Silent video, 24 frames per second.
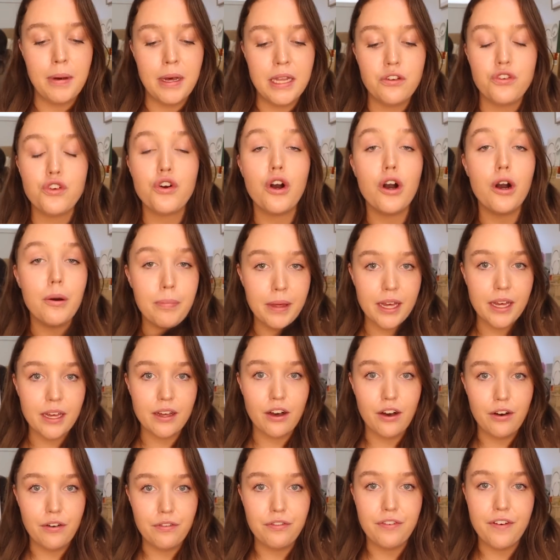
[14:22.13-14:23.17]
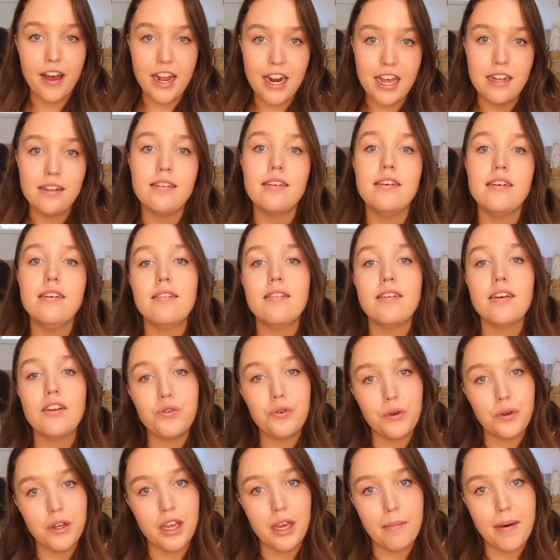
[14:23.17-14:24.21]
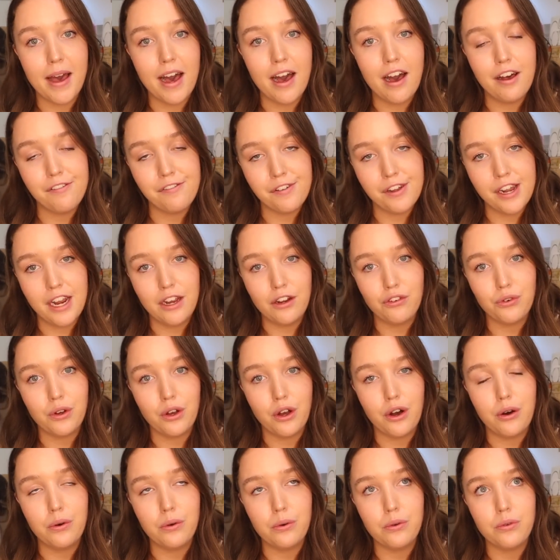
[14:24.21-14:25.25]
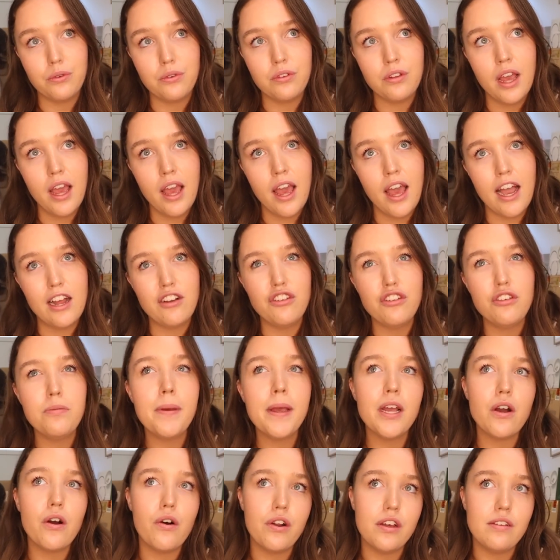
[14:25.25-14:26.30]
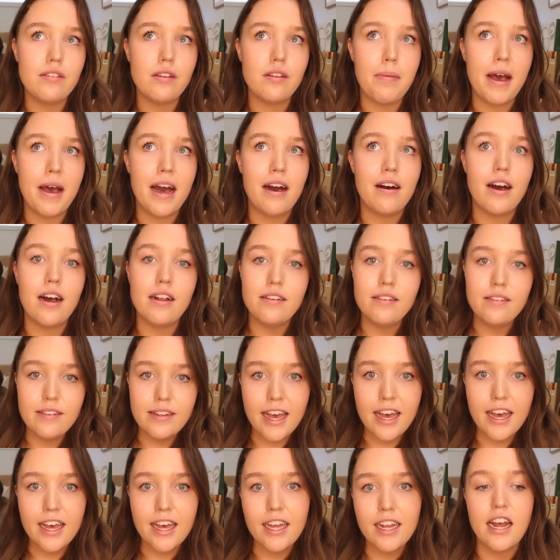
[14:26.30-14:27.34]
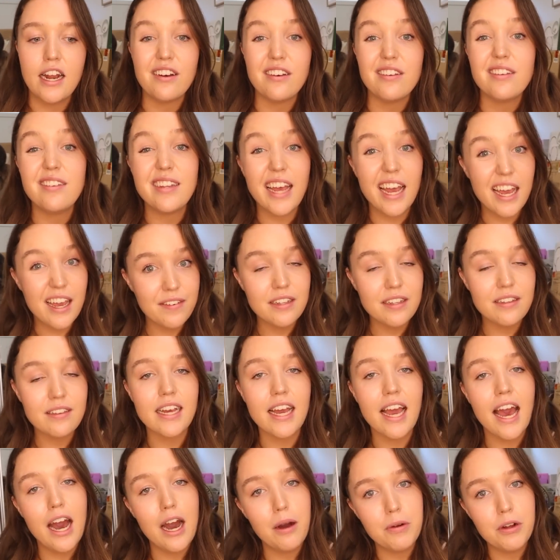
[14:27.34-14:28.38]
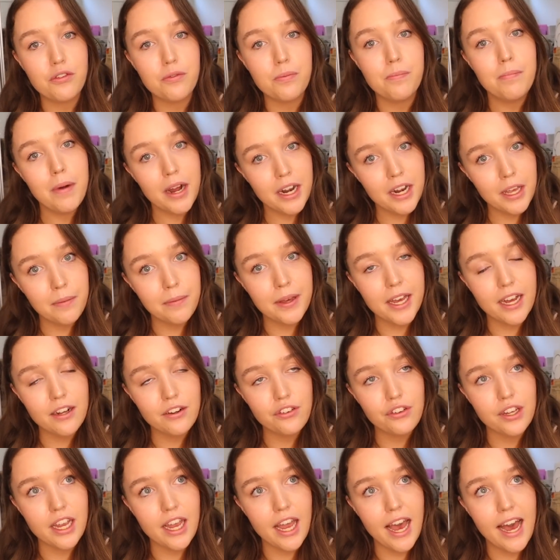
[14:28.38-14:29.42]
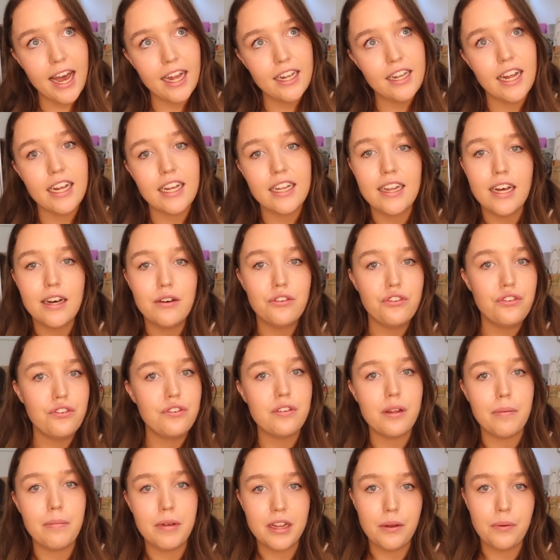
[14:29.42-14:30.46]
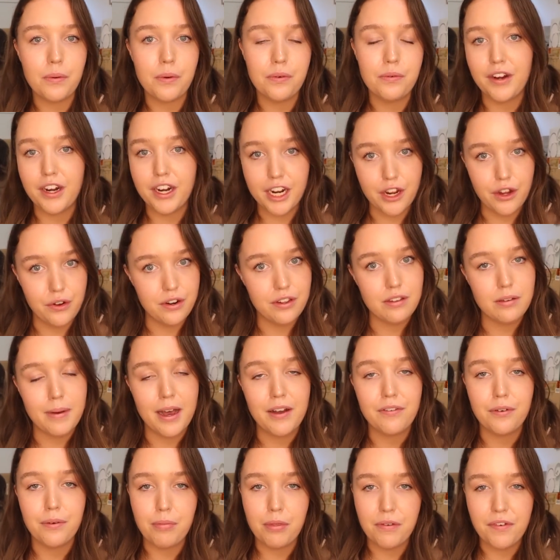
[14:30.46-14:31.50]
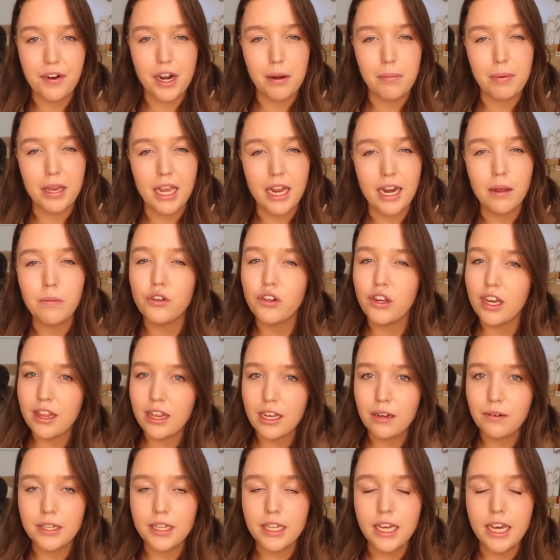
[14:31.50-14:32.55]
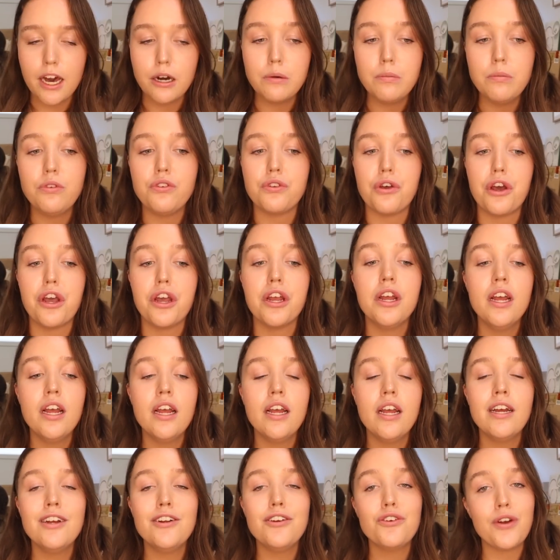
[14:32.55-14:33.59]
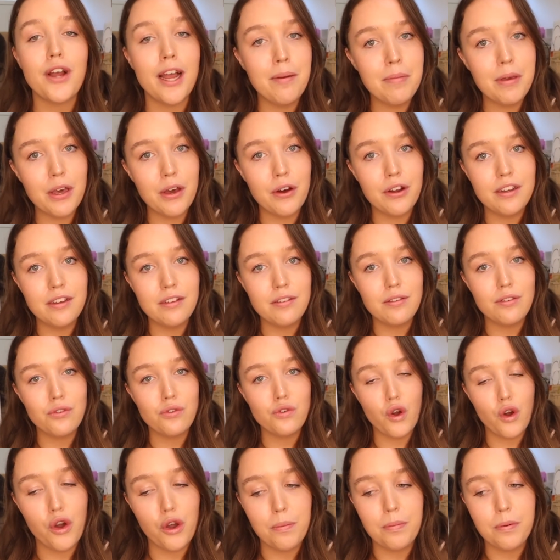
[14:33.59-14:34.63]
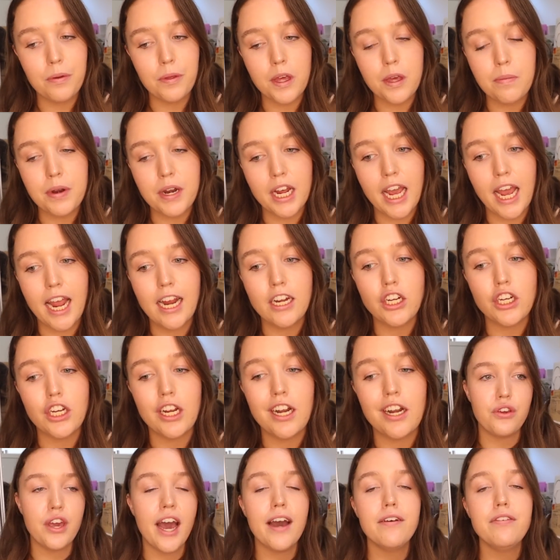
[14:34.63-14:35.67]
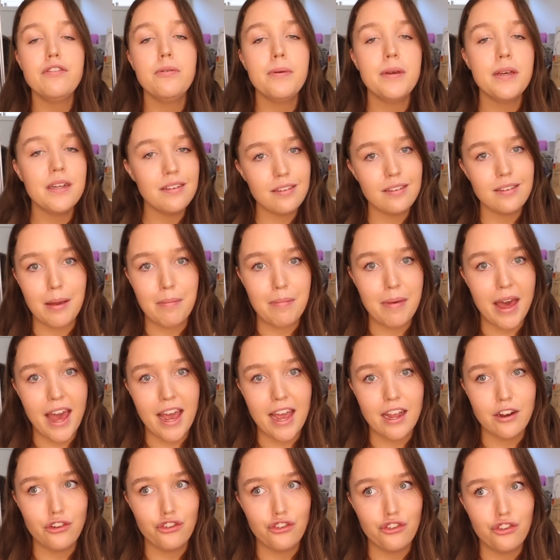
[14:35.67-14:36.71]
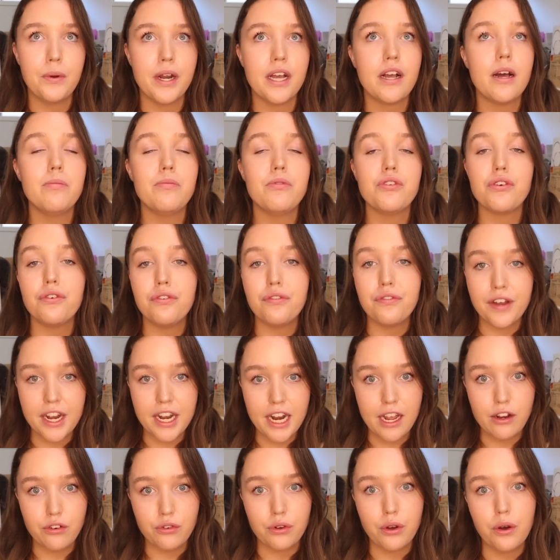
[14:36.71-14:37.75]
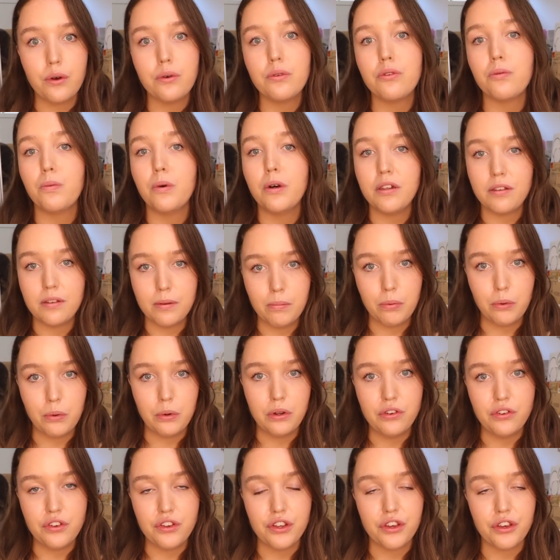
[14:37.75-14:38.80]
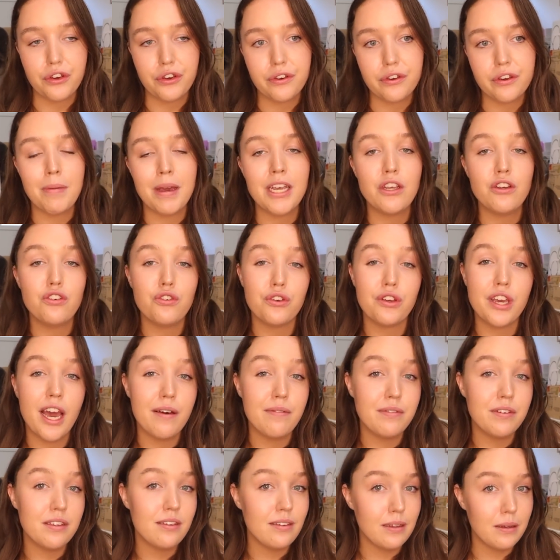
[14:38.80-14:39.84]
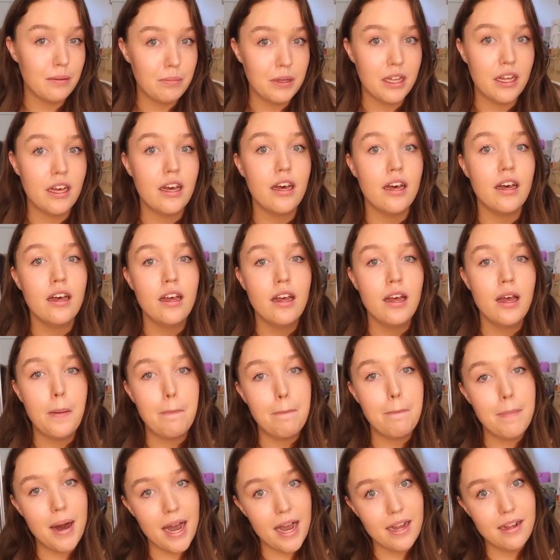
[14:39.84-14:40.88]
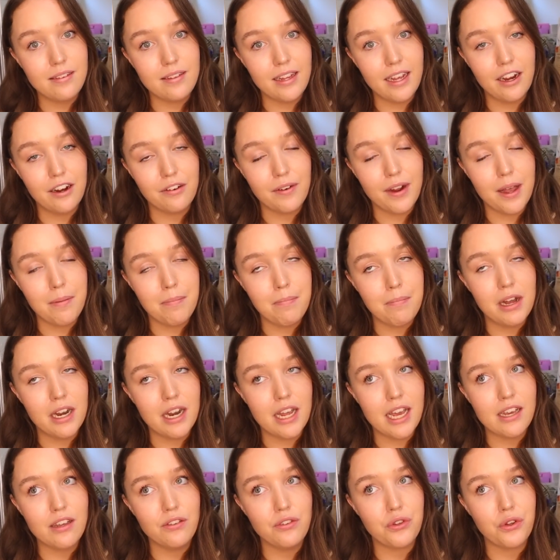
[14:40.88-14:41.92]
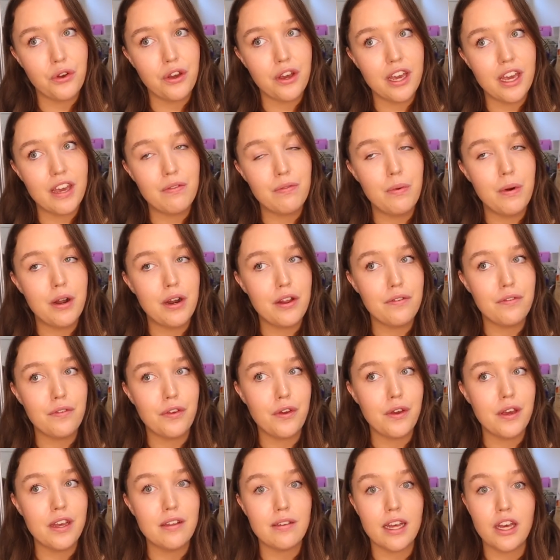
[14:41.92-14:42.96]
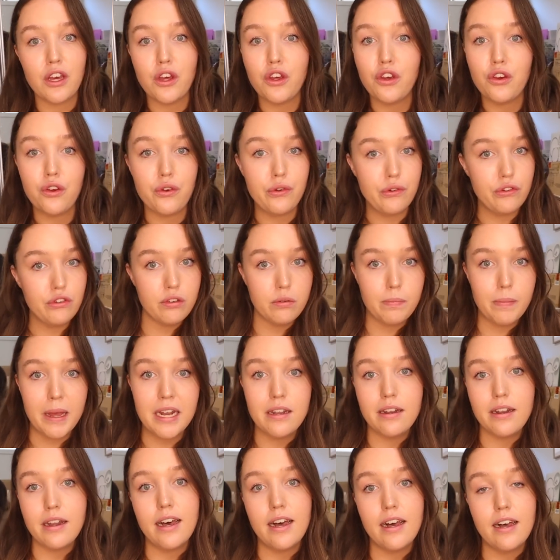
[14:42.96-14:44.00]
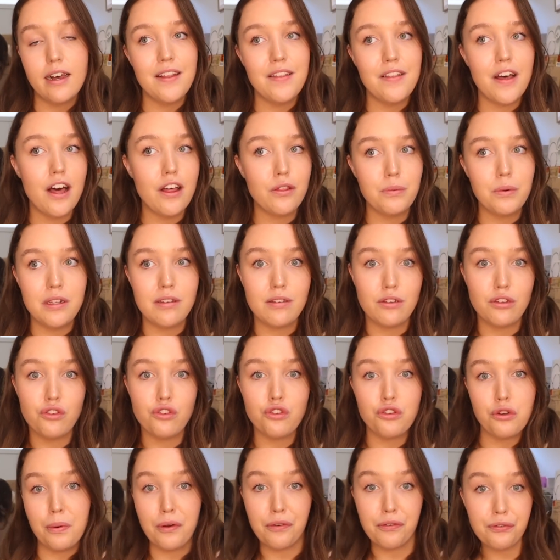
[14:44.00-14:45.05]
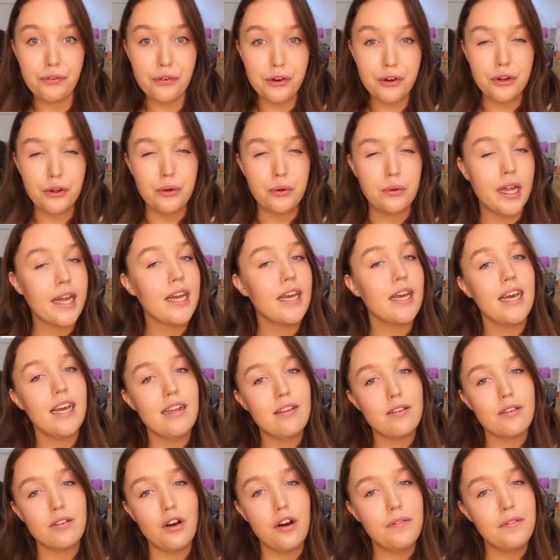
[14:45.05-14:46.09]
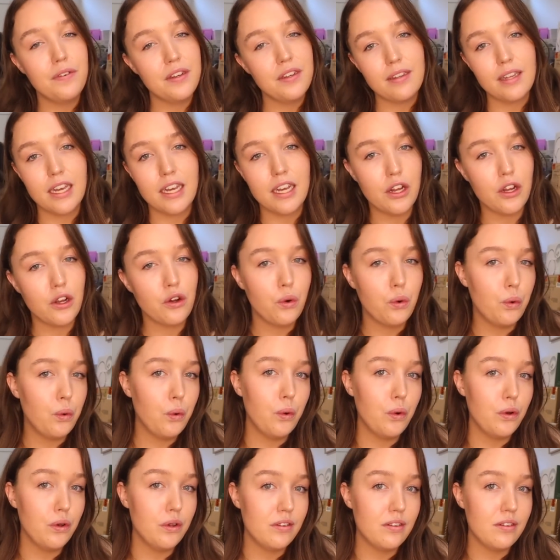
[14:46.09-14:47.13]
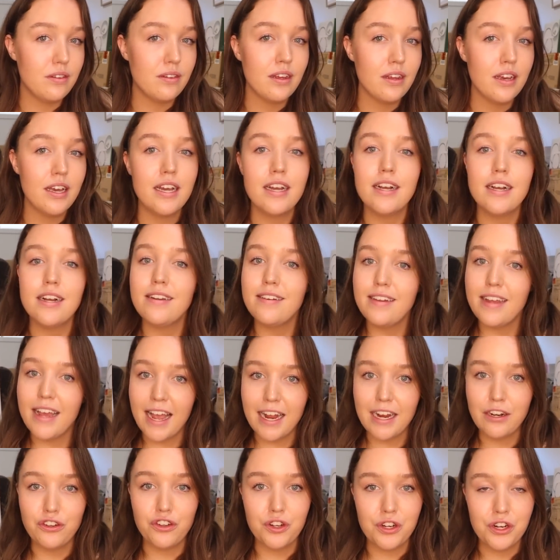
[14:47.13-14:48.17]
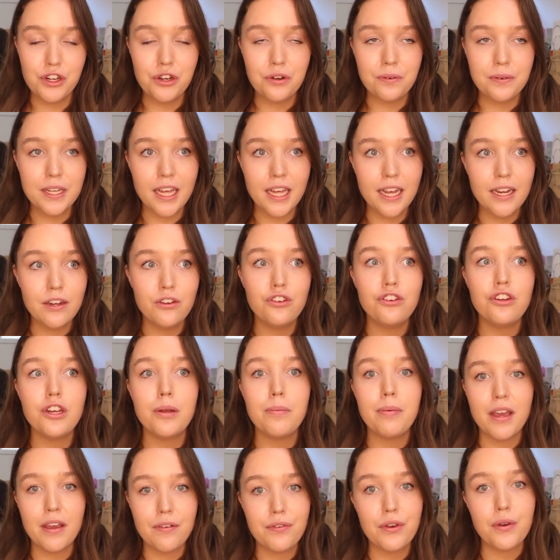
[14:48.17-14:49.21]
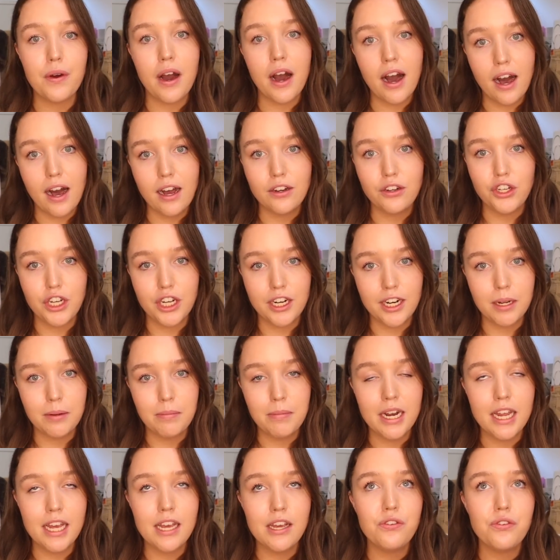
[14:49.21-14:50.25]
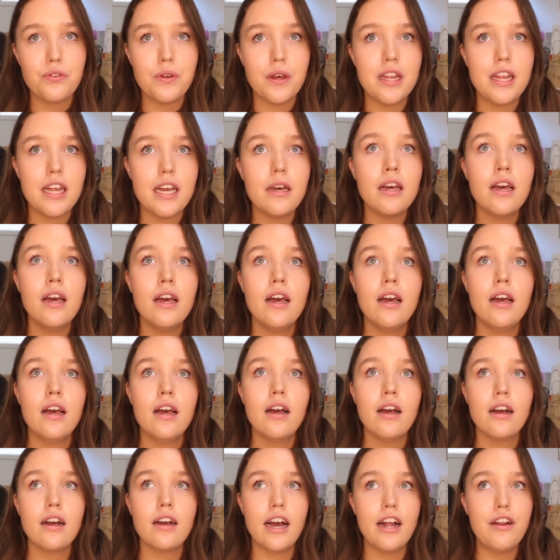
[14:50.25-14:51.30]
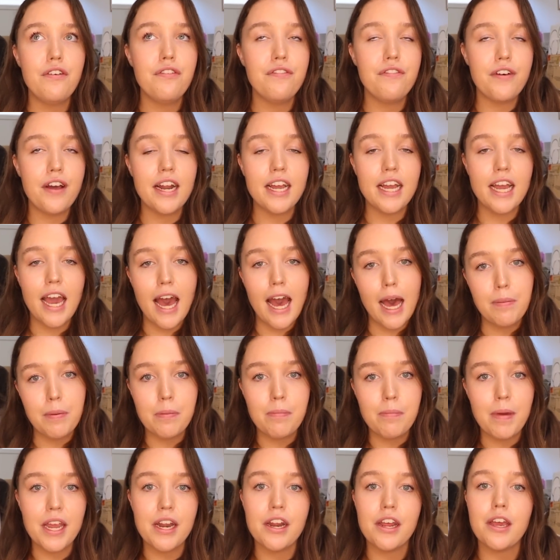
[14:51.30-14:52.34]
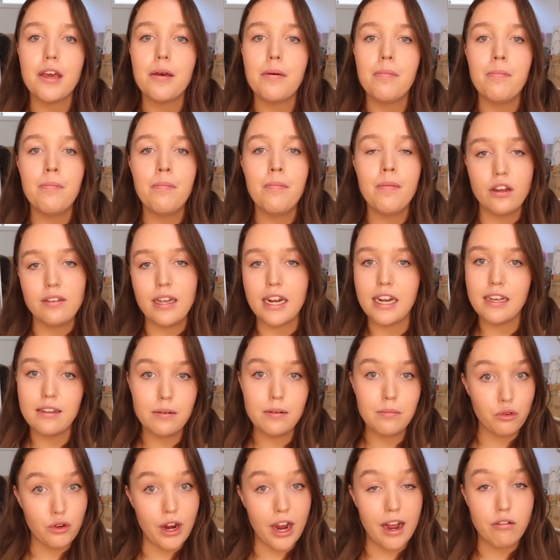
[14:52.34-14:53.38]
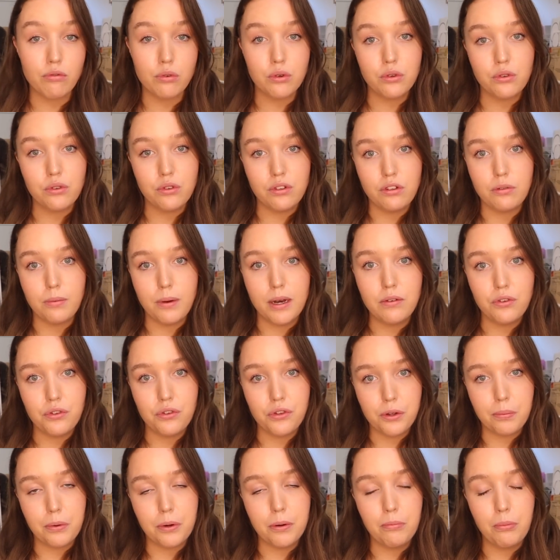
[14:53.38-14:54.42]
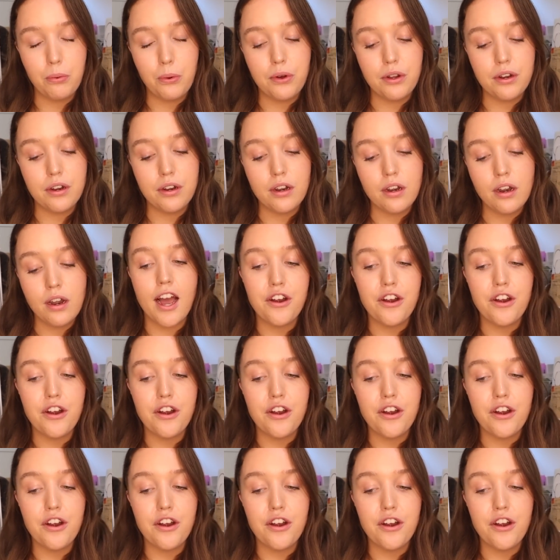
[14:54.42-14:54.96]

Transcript: But the topic of finances and talking about our financial goals and just being honest about our debt and our savings savings, like how much money we actually had. Like that was just something that we were very honest about from the very beginning, which I think really helped. So try and be honest, open communication. You have to be on the same page when it comes to your financial goals, what's important to you, making sure you have a similar mindset around money. So if one of you is like a huge spender and the other one's super frugal, like it's obviously going to cause tension in your relationship if you are sharing money. So I think kind of finding a happy medium, setting some ground rules as well is super important.